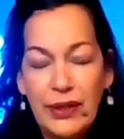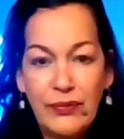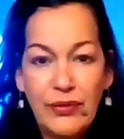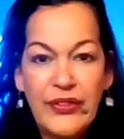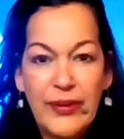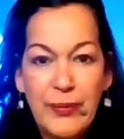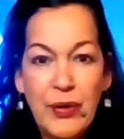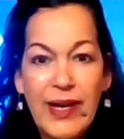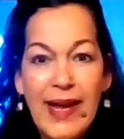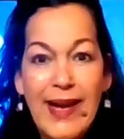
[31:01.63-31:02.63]
really
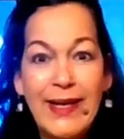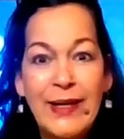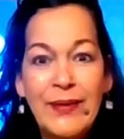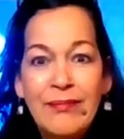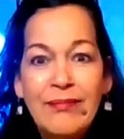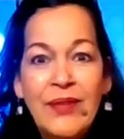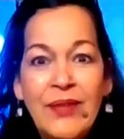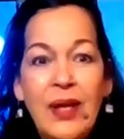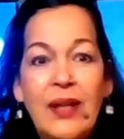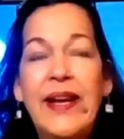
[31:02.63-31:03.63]
reciprocating.
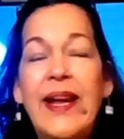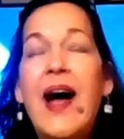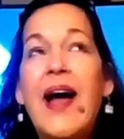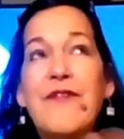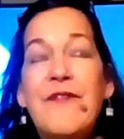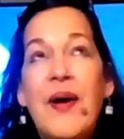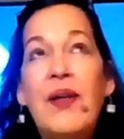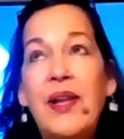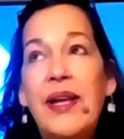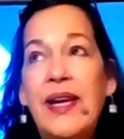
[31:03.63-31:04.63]
Like I
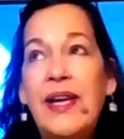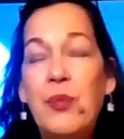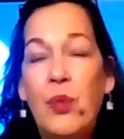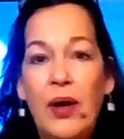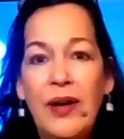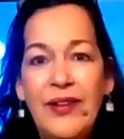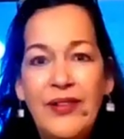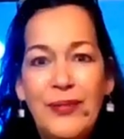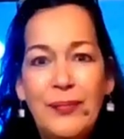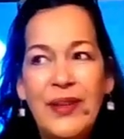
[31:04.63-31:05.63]
felt like he
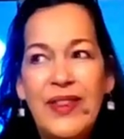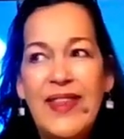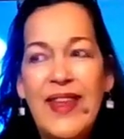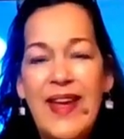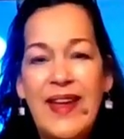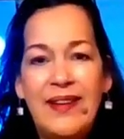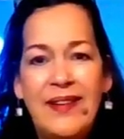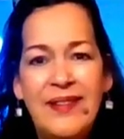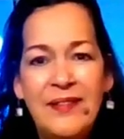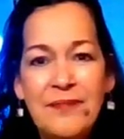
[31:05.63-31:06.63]
was, but
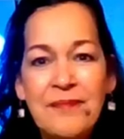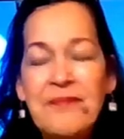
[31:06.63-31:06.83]
then